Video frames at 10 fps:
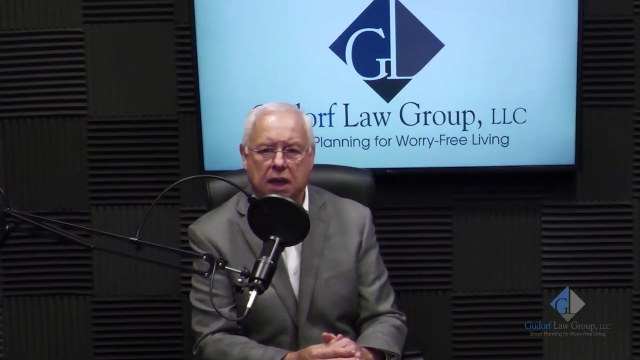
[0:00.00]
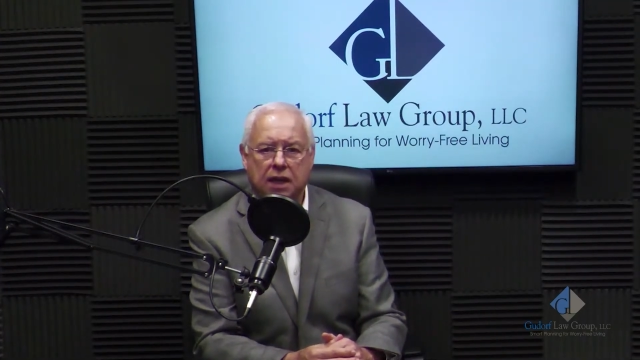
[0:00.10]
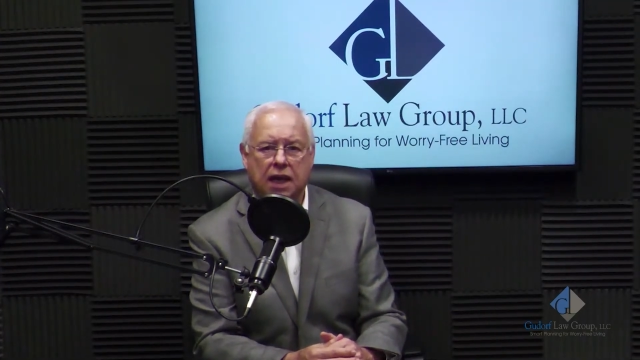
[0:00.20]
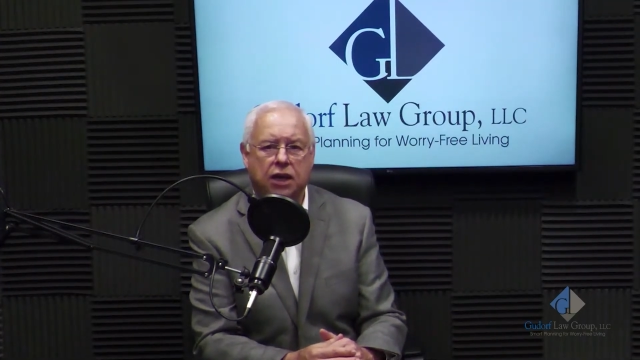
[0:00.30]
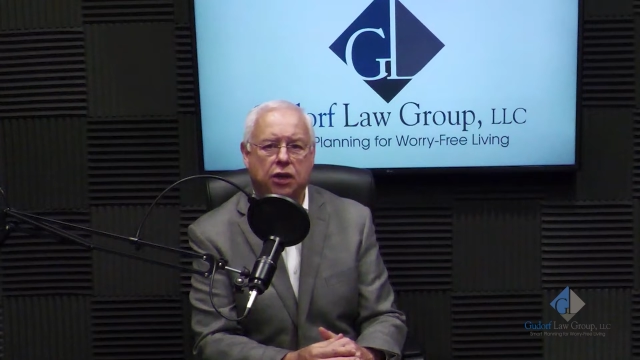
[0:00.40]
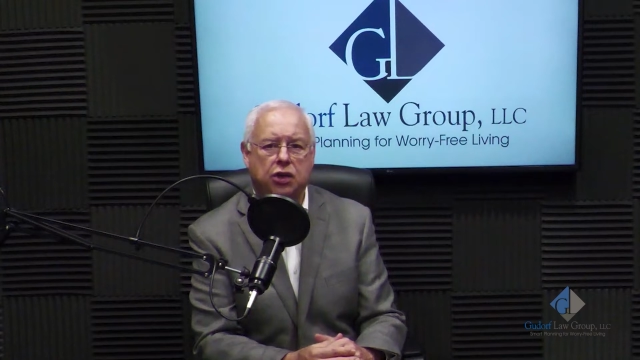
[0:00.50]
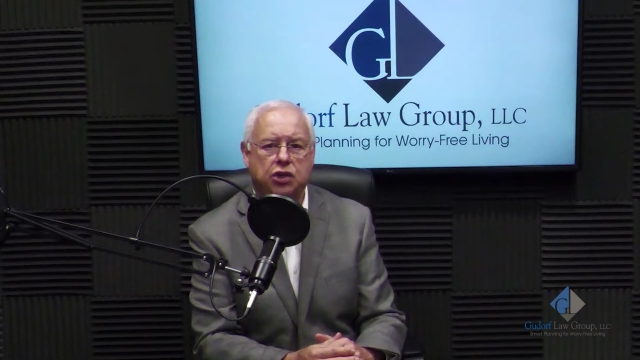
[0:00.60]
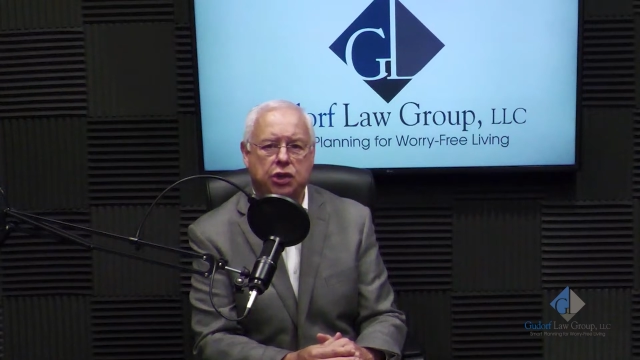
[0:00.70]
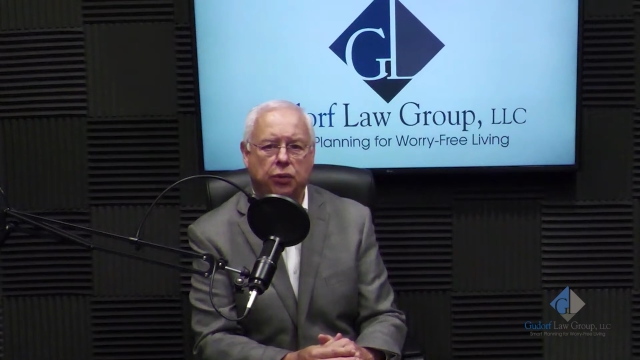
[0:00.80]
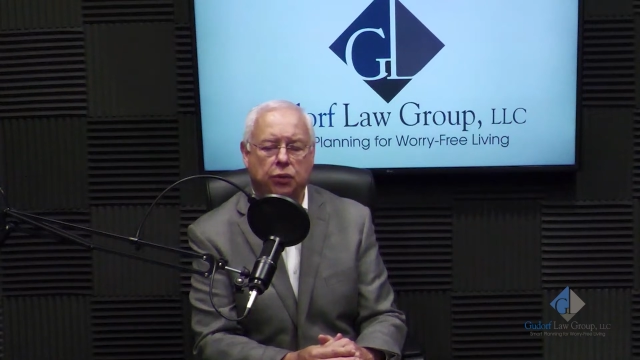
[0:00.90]
that your
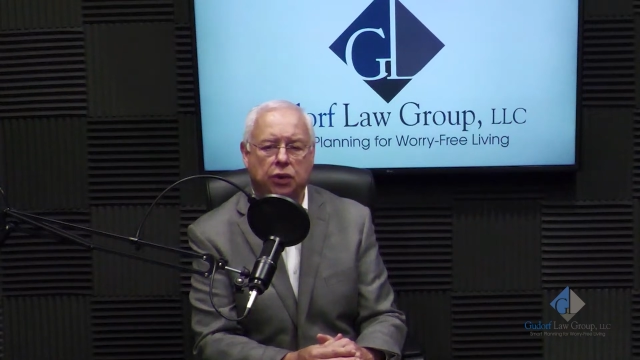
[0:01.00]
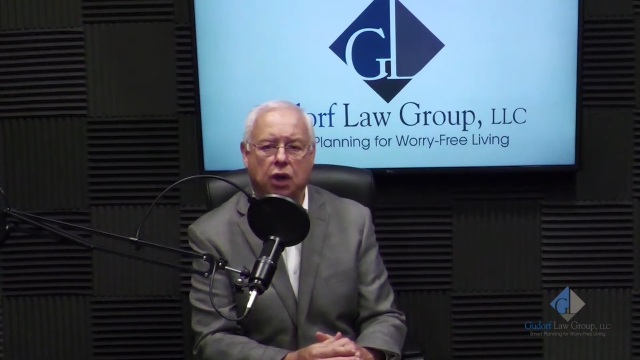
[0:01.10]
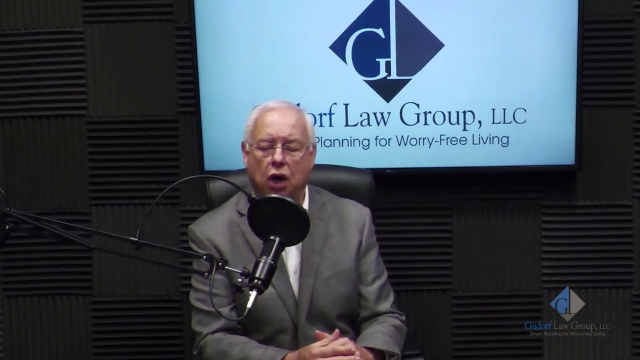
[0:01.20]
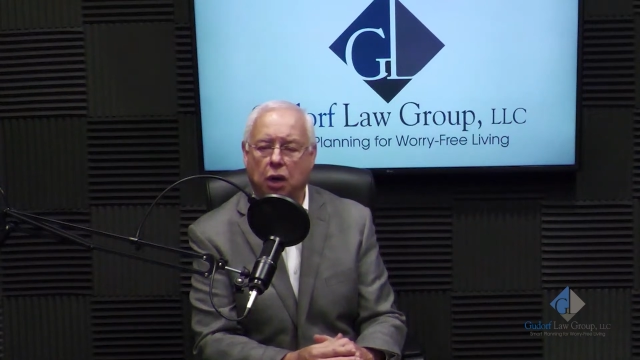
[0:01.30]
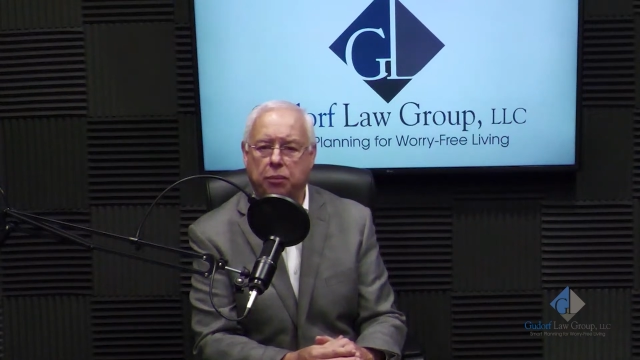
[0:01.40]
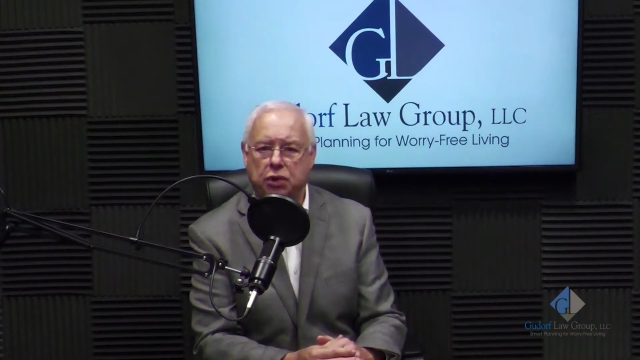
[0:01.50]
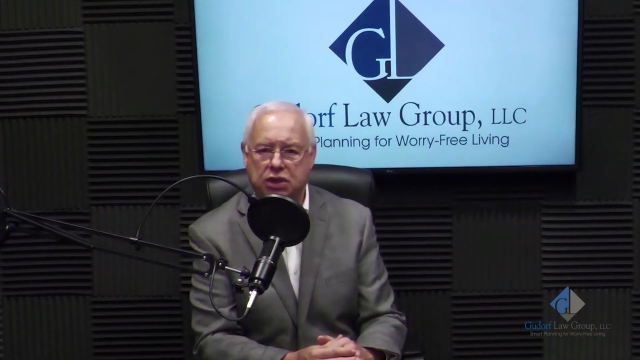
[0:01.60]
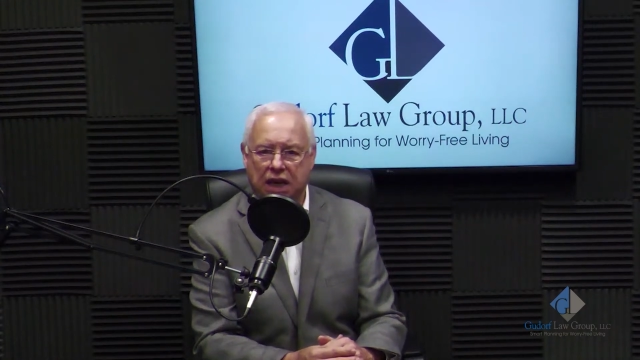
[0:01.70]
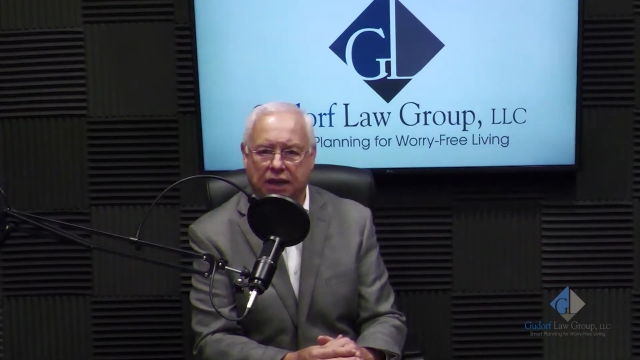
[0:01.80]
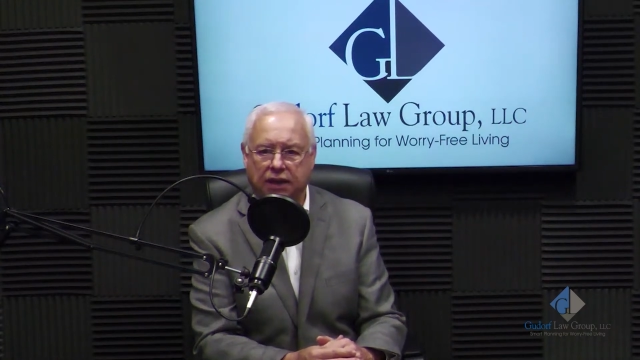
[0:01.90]
children are
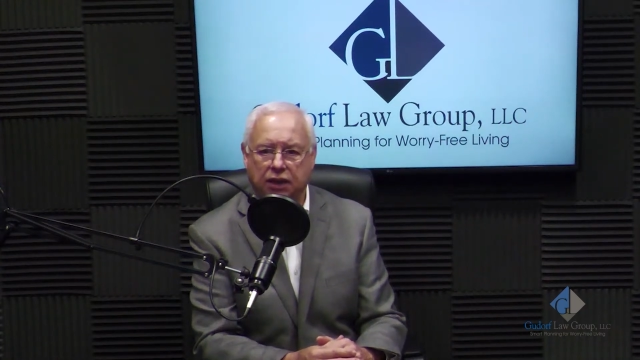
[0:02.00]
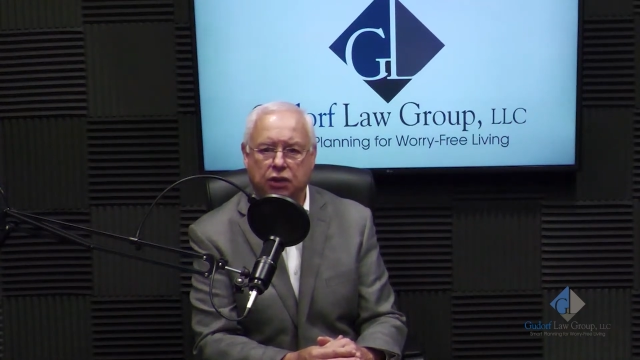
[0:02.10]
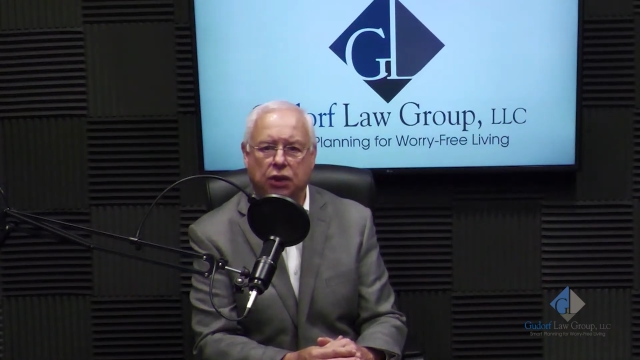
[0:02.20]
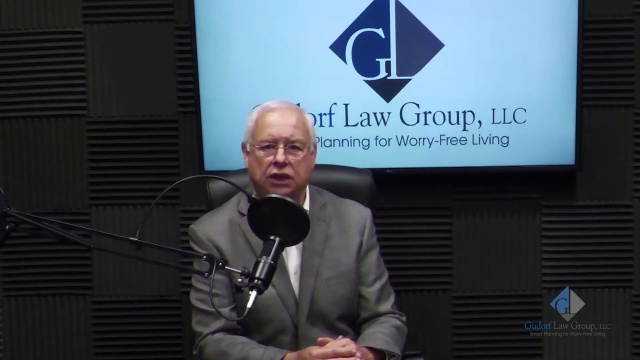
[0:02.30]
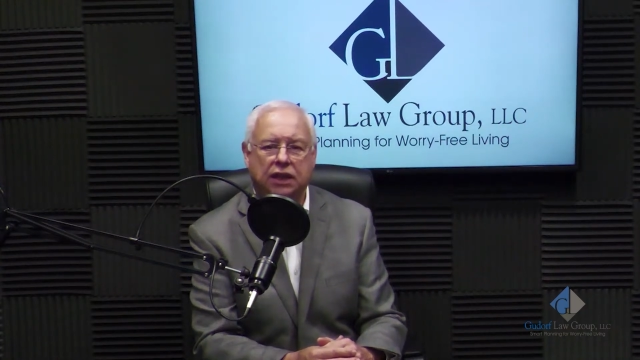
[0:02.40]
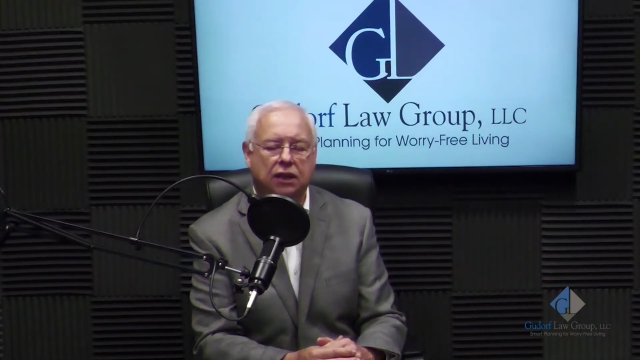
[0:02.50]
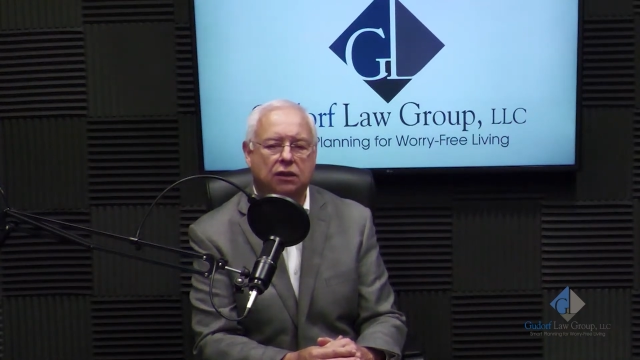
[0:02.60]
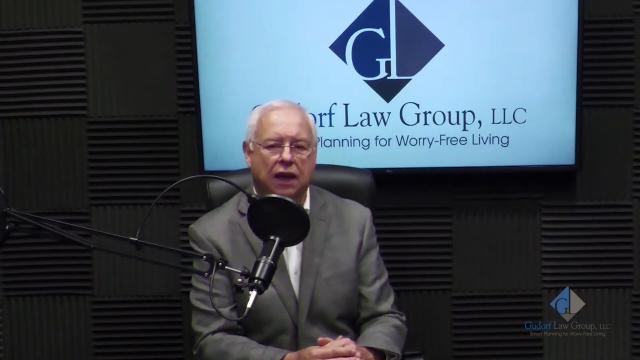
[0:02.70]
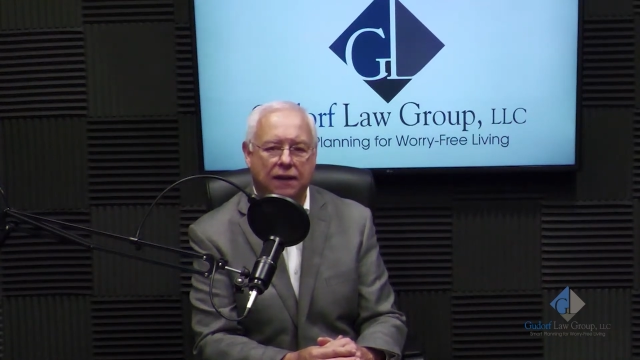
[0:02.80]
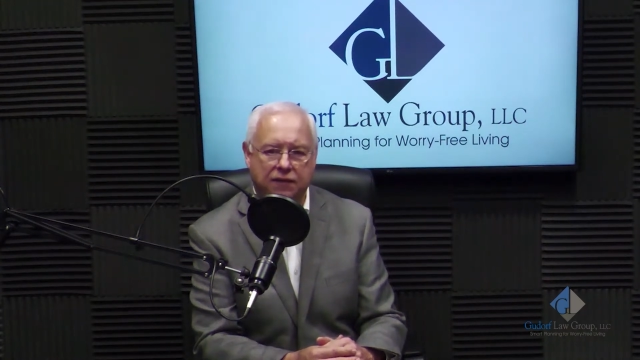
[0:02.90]
protected during their
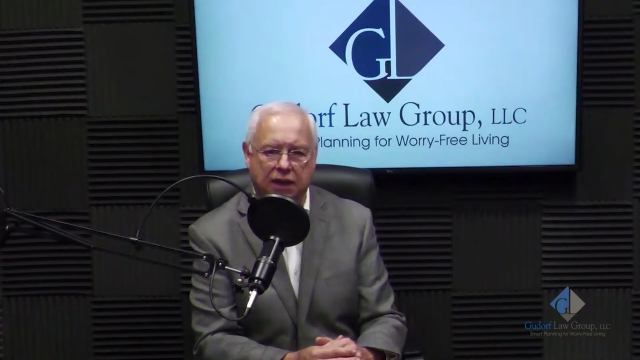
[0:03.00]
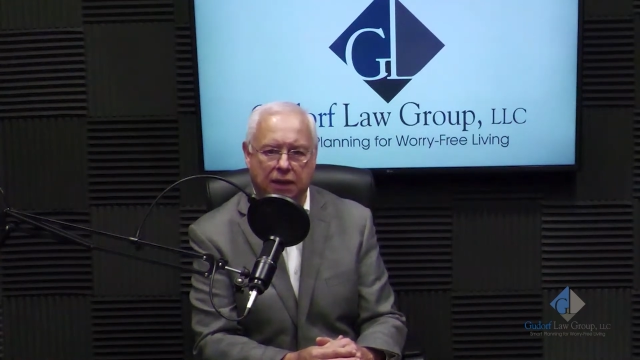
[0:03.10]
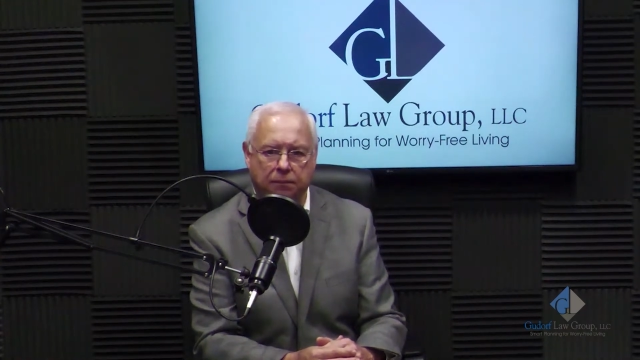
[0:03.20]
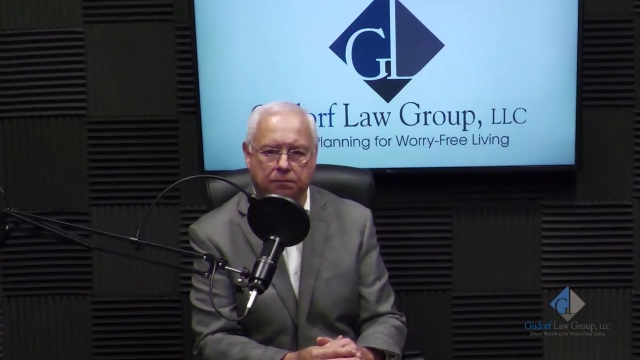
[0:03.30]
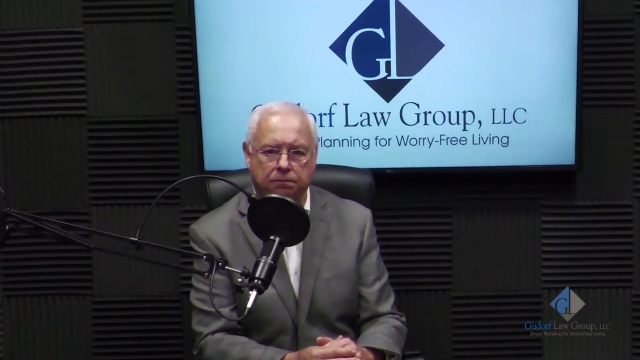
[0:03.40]
lifetime.